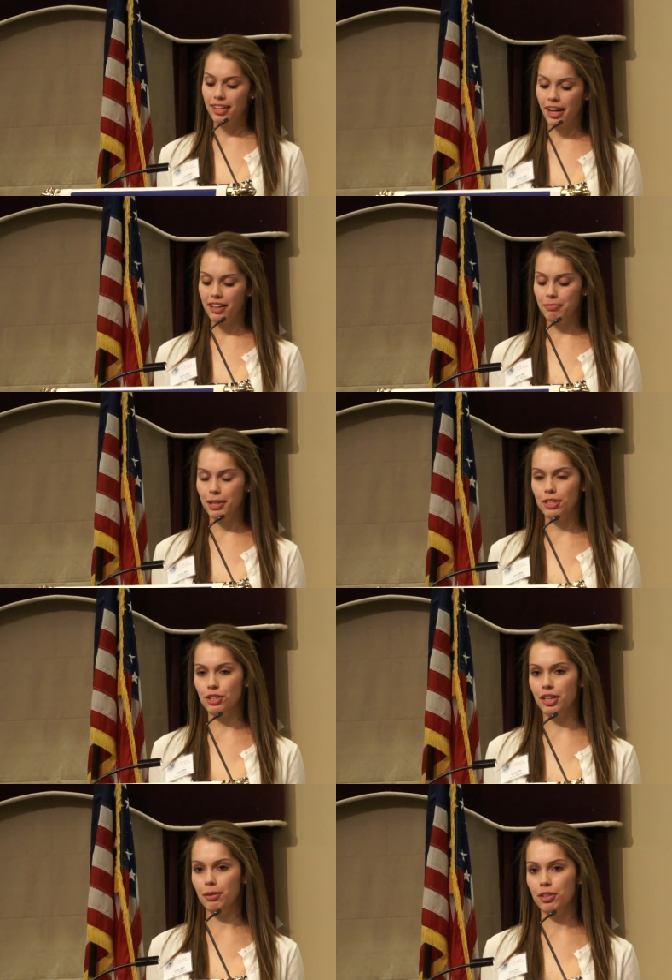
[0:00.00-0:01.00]
night of peer
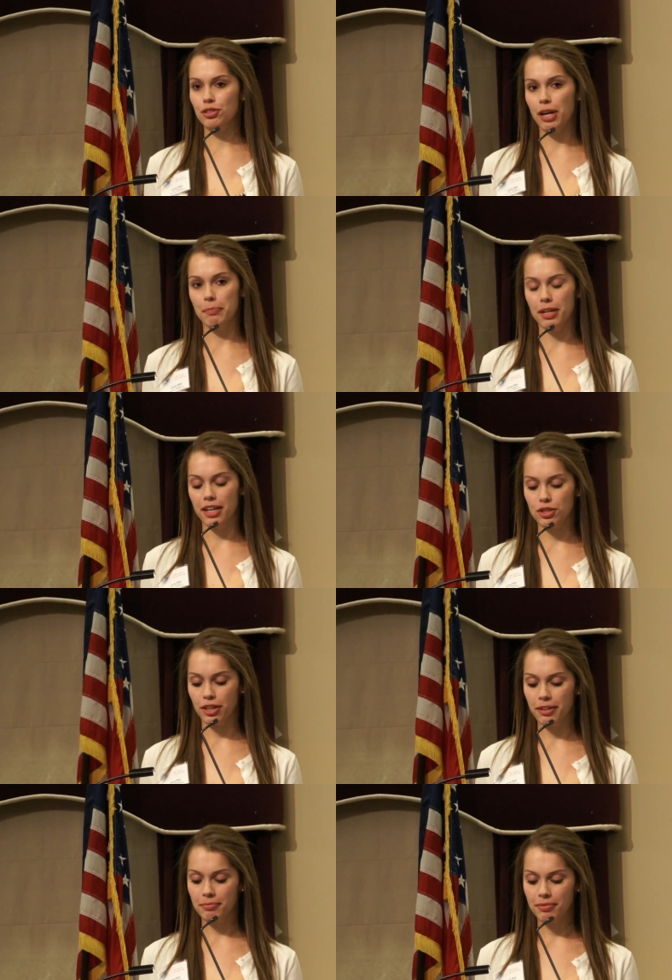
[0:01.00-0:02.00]
jury with
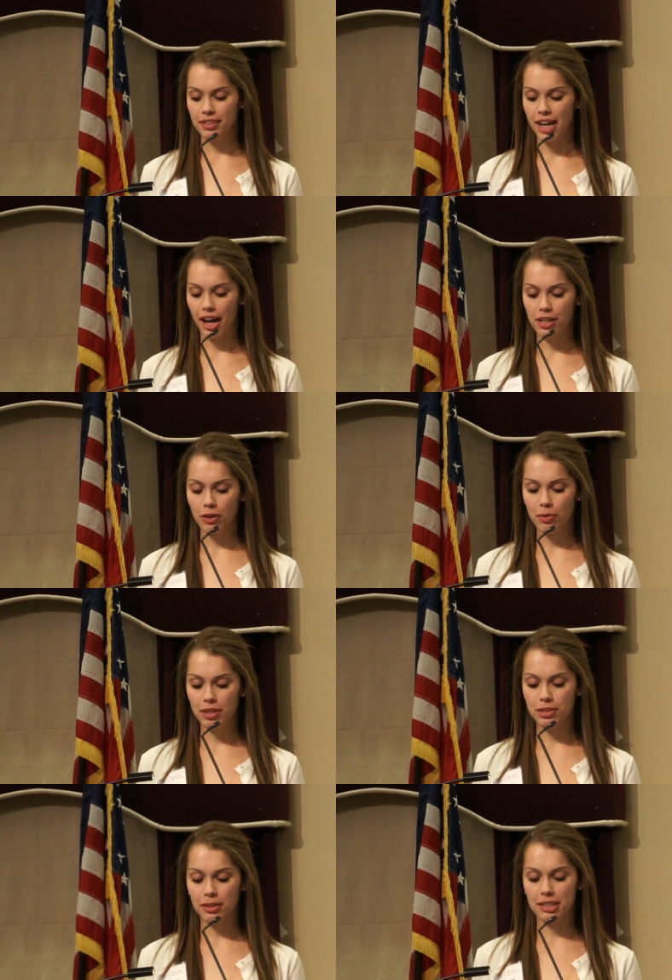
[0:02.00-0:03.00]
trepidation, not knowing
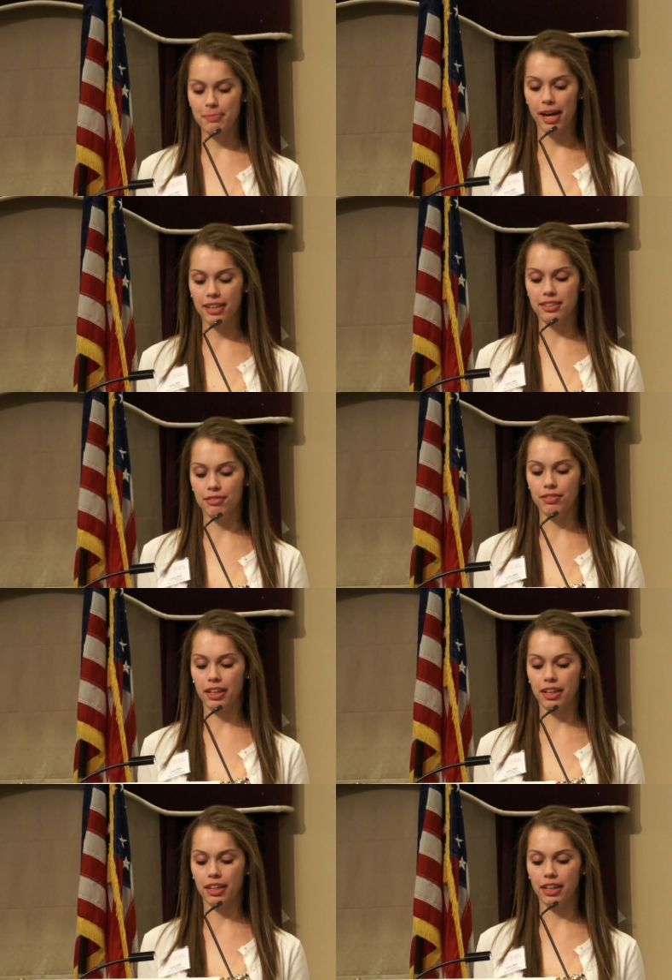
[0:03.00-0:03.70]
what to expect and